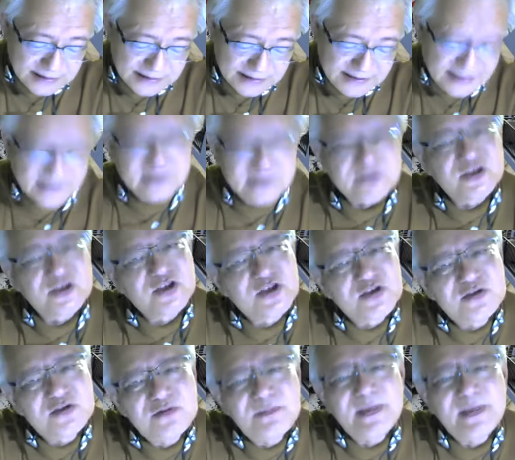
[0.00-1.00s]
that
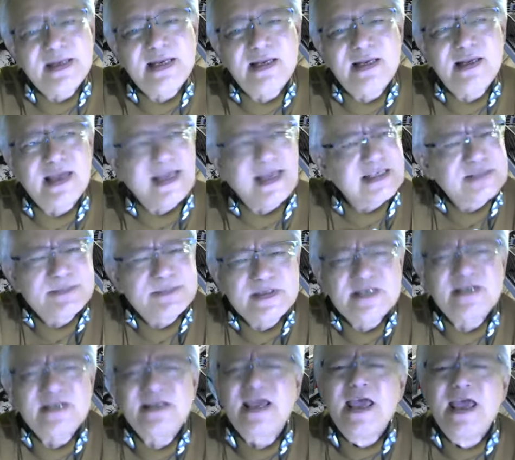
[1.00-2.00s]
too many,
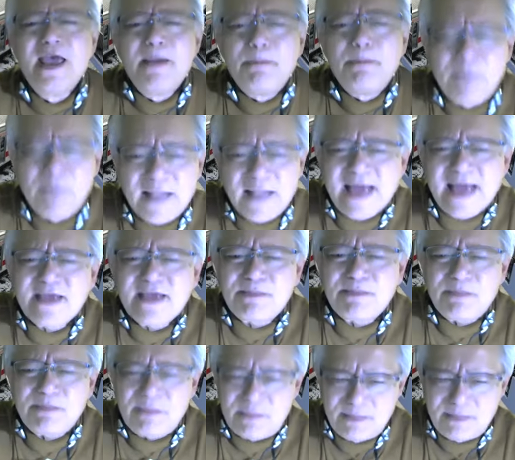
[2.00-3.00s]
especially black
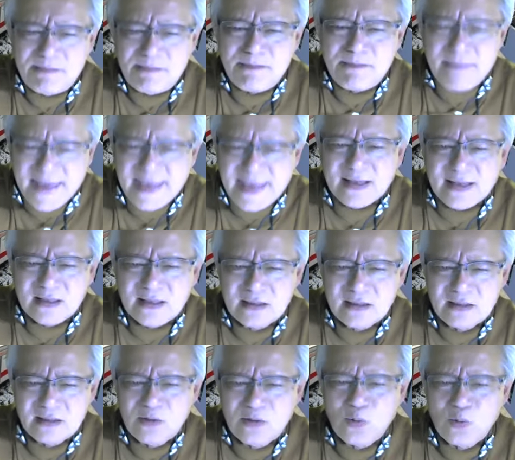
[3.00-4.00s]
men,
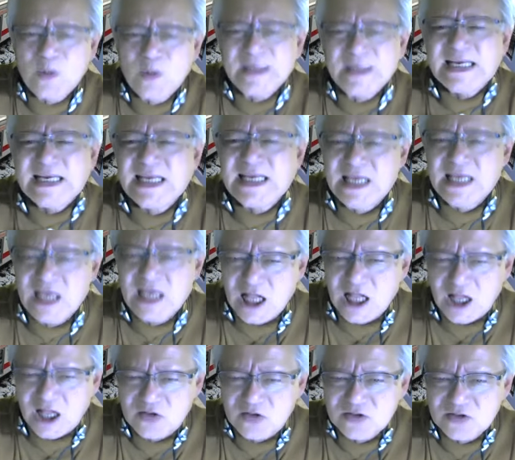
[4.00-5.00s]
were
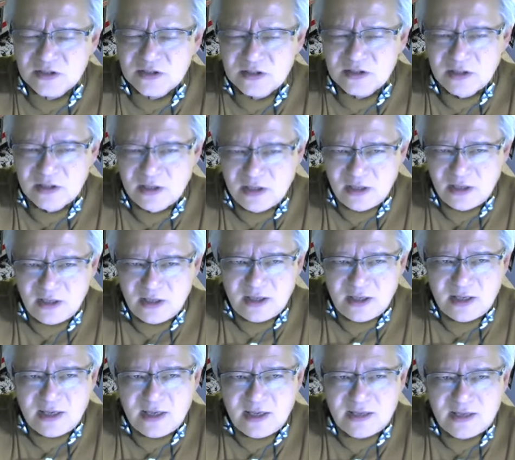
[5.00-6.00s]
killed?
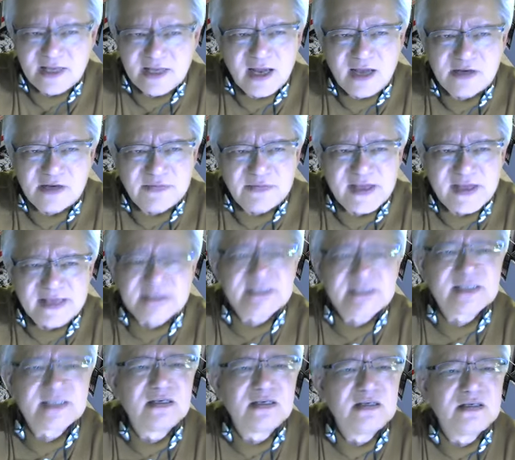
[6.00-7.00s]
And that kind of
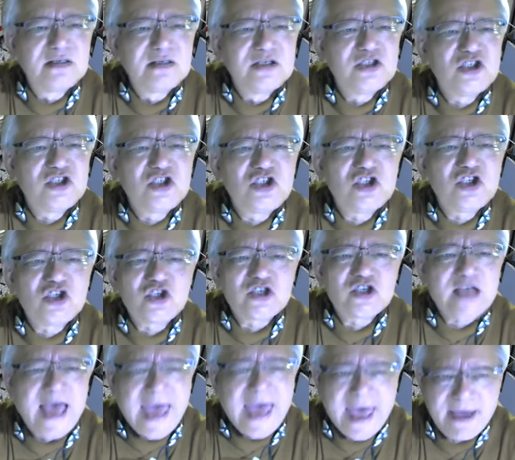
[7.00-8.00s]
things
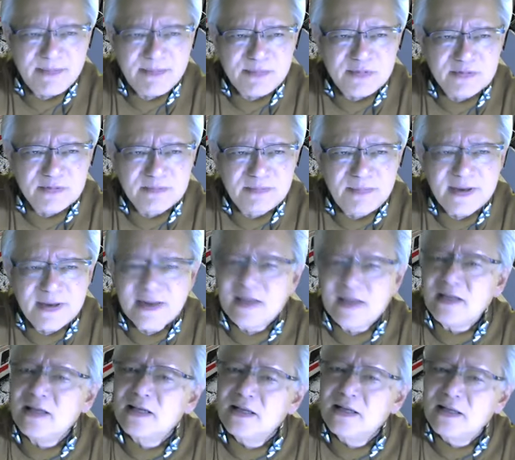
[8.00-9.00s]
shouldn't happen,
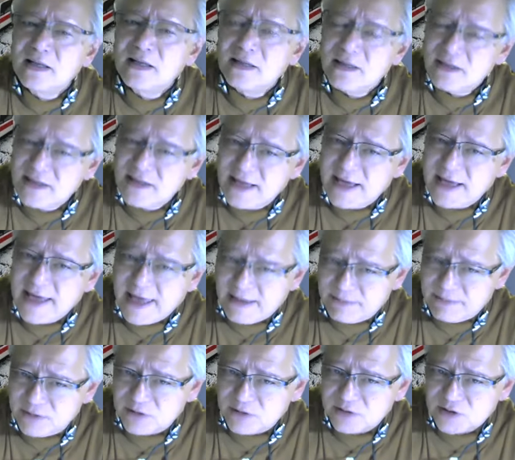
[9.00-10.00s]
but they
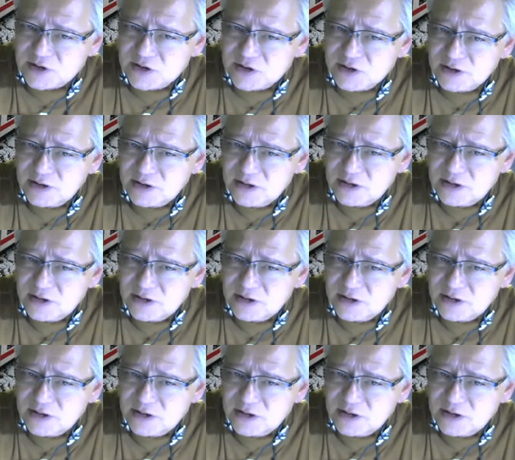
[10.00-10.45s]
happened.